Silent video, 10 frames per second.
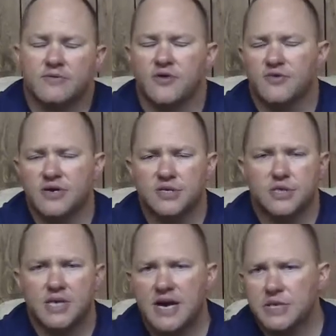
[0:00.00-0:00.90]
Nothing has
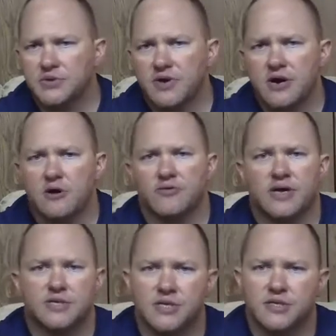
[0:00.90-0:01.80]
changed there.
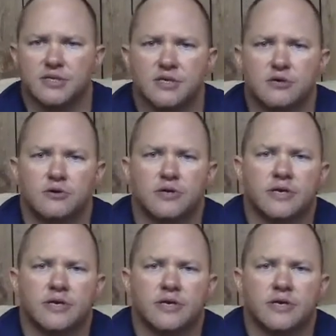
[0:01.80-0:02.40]
That's his deal.